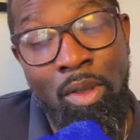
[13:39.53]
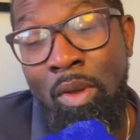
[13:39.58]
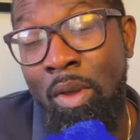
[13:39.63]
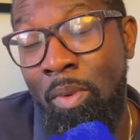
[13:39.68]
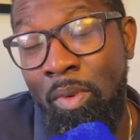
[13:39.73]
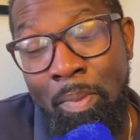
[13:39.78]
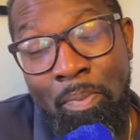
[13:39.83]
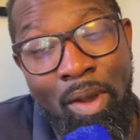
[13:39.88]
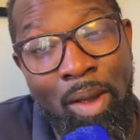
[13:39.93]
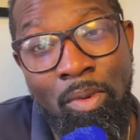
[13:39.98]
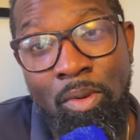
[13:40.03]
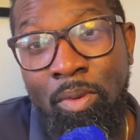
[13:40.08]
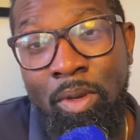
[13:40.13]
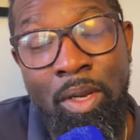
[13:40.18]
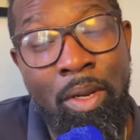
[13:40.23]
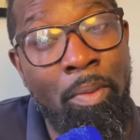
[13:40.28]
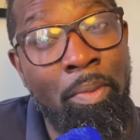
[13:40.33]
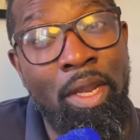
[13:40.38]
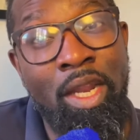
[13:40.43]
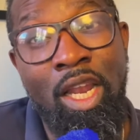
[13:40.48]
we probably would
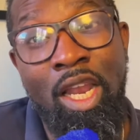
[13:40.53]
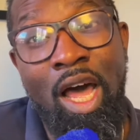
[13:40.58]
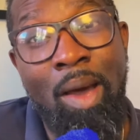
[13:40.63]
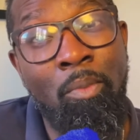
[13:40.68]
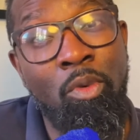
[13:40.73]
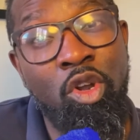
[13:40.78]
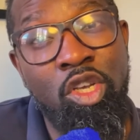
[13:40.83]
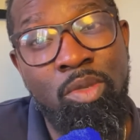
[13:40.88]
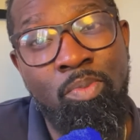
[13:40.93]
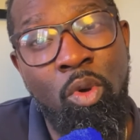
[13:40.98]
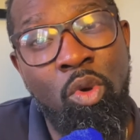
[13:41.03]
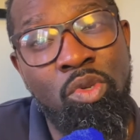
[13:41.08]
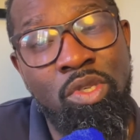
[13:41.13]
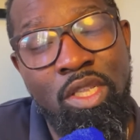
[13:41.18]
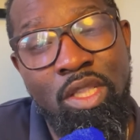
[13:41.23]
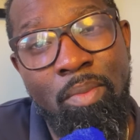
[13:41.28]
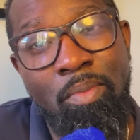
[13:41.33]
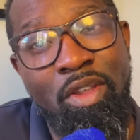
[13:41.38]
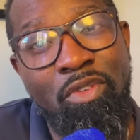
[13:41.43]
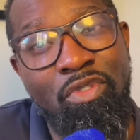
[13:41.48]
have been a lot more exposed in
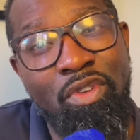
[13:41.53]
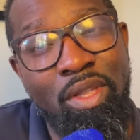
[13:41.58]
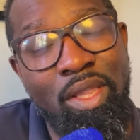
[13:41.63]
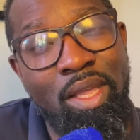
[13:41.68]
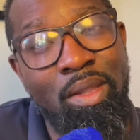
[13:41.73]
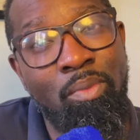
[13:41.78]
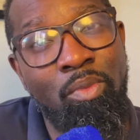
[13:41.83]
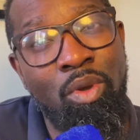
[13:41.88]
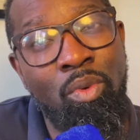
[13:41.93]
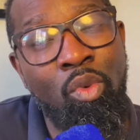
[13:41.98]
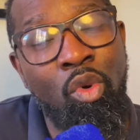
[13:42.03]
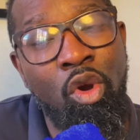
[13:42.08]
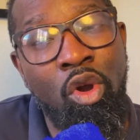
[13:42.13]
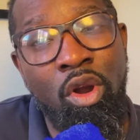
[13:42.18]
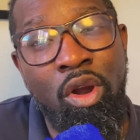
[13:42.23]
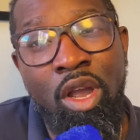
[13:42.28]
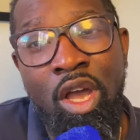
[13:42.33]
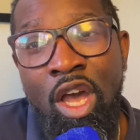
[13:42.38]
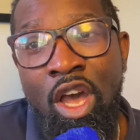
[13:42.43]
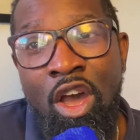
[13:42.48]
the midfield than we were.